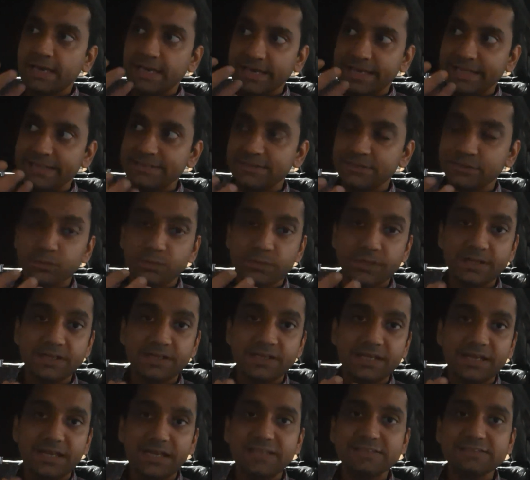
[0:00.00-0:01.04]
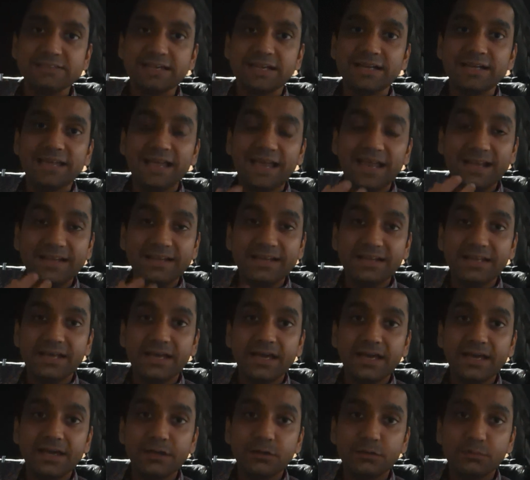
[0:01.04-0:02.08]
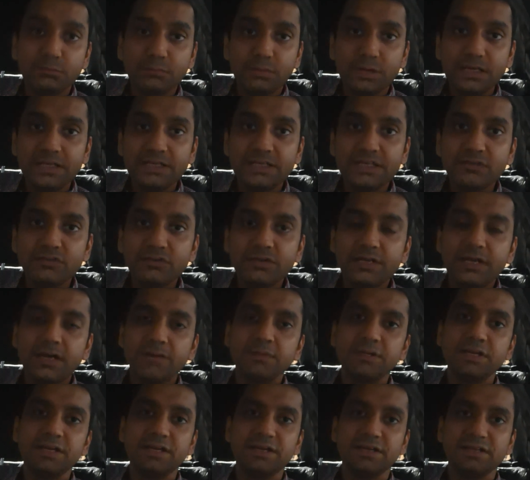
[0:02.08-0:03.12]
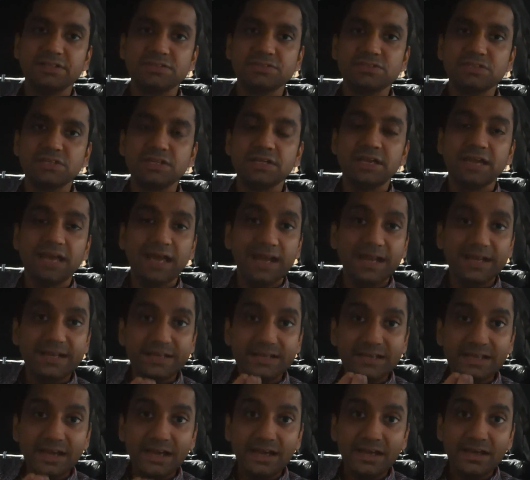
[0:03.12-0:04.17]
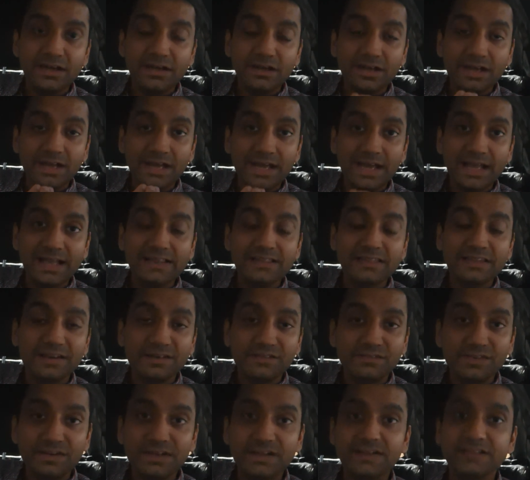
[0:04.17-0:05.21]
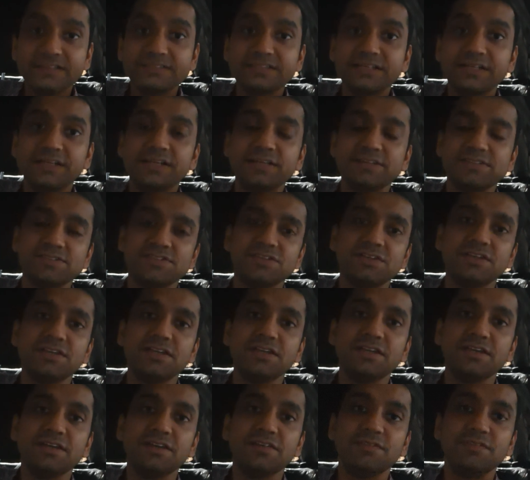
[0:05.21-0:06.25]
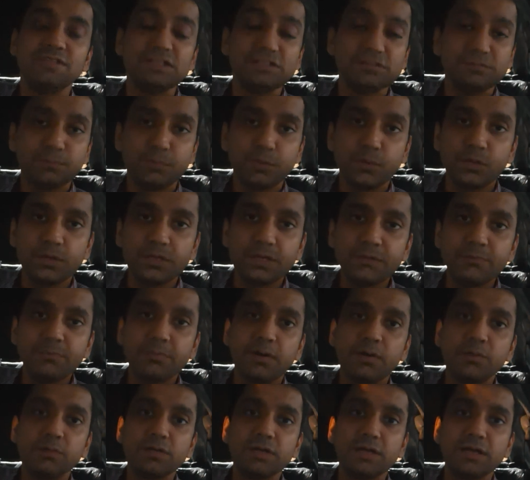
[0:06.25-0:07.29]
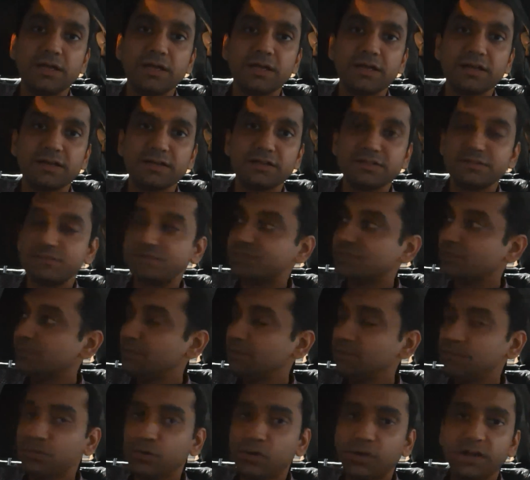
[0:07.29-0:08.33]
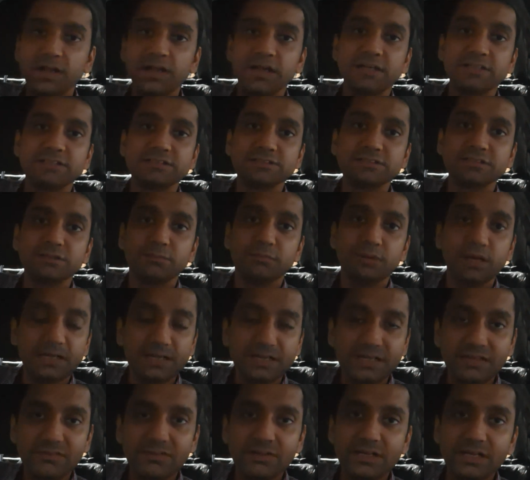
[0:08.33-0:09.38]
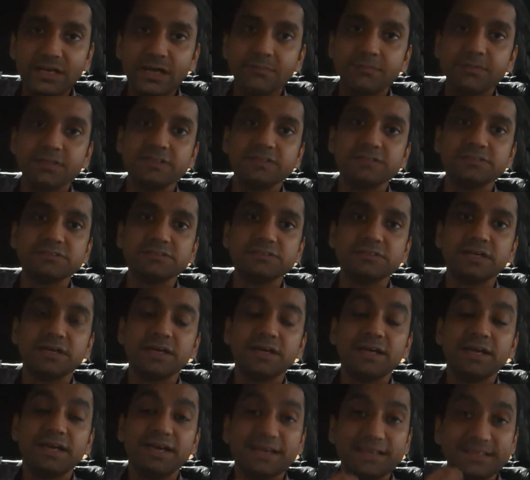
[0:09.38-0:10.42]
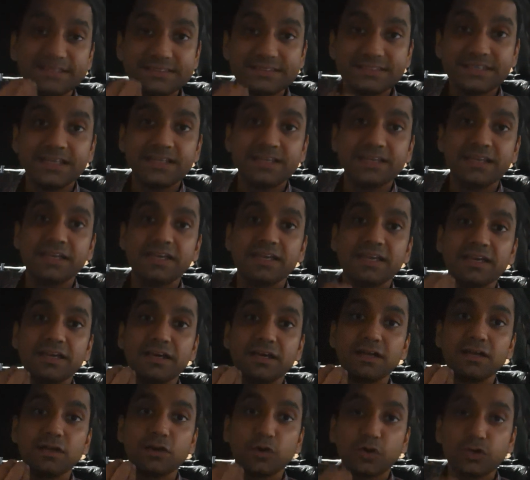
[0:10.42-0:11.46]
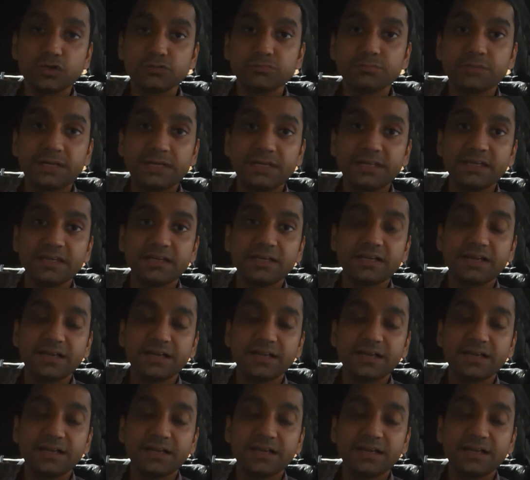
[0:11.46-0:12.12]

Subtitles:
you can realize that entire multivitamin industry, entire health and fitness industry, these protein powder, gymming products, multivitamins, skin care, cosmetic,